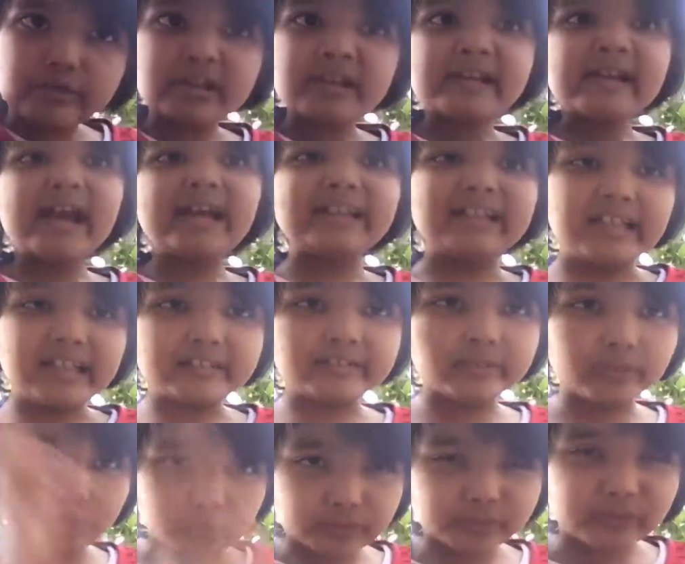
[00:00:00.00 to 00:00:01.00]
and click the
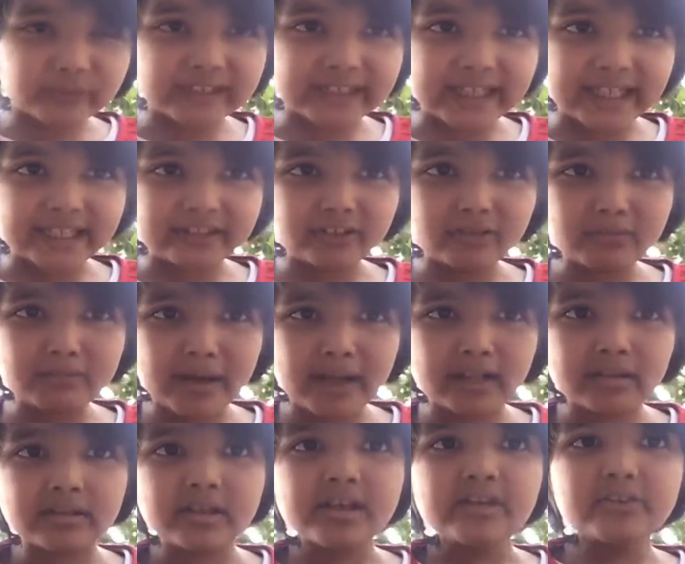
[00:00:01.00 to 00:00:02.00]
notification bell
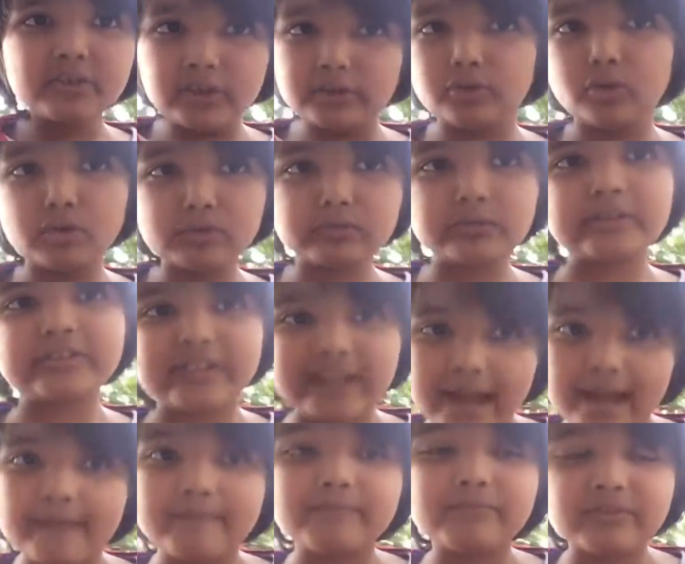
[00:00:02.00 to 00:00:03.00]
so you don't
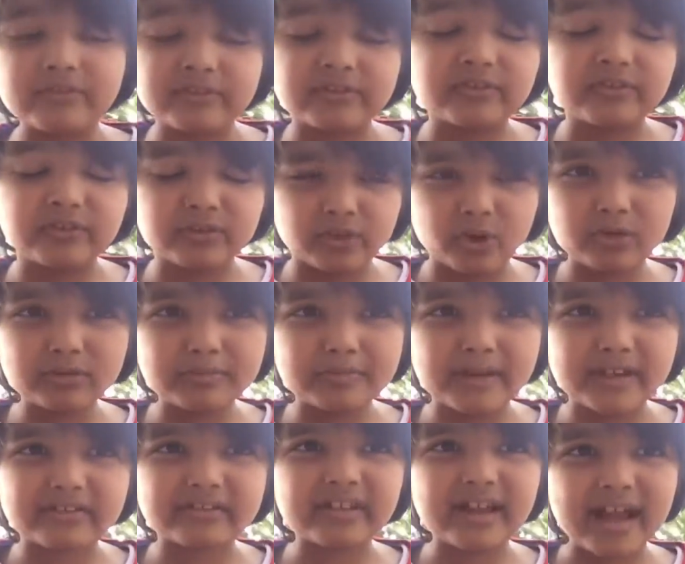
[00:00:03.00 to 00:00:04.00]

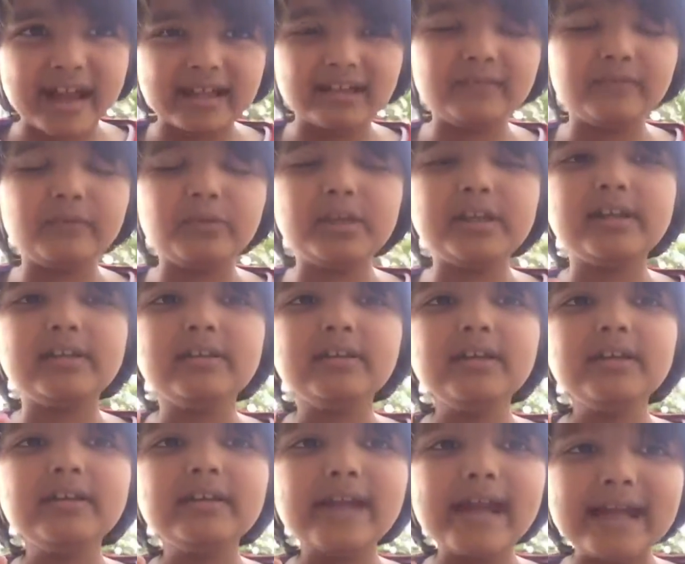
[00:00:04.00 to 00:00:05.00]
miss
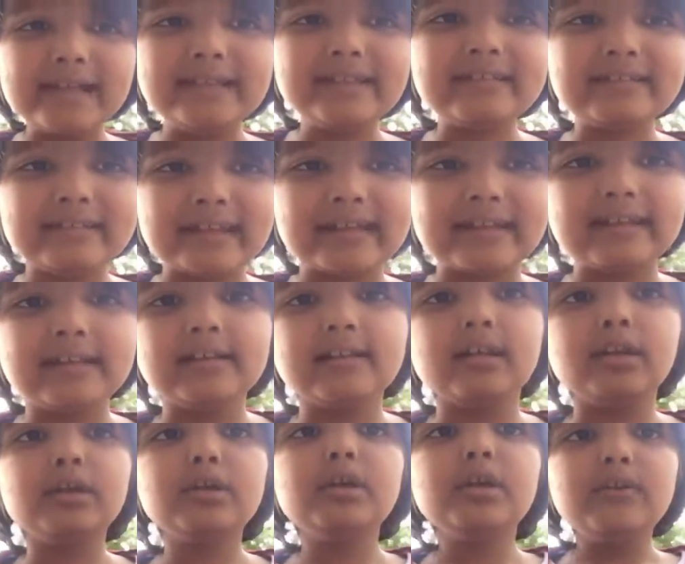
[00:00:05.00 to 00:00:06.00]
any single
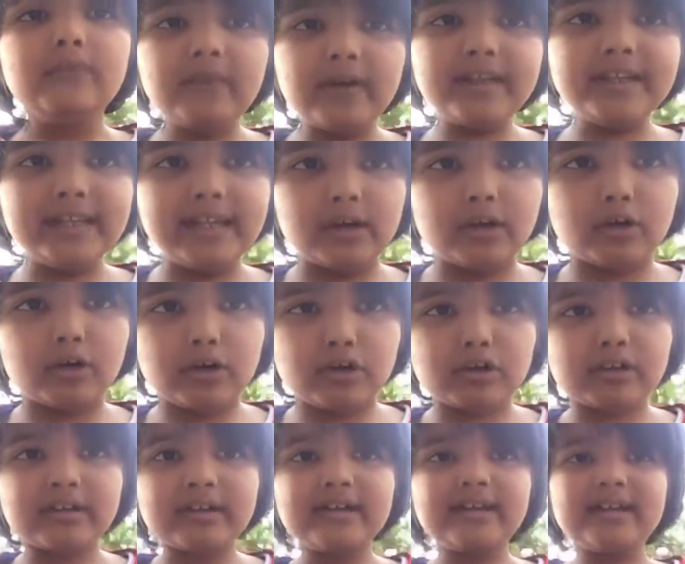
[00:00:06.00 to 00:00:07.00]
video.
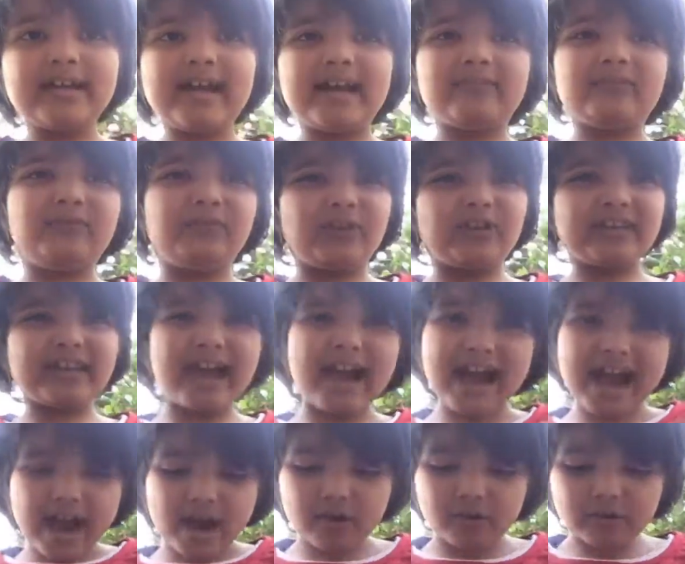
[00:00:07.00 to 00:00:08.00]
And for
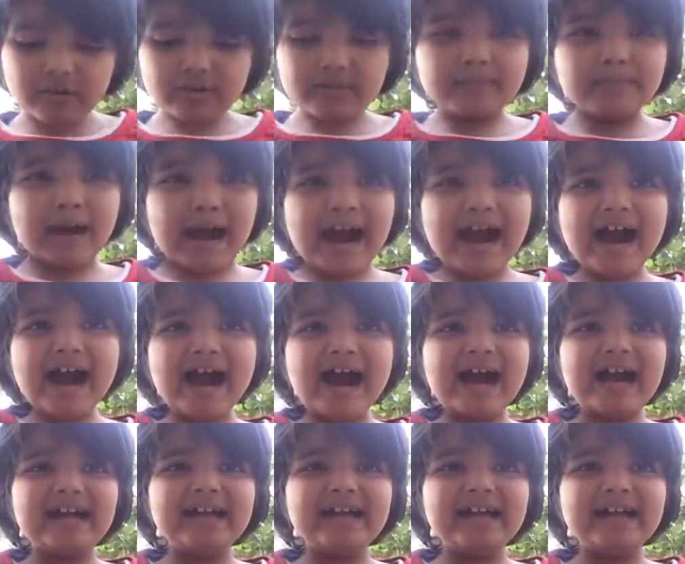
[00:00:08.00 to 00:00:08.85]
now, bye.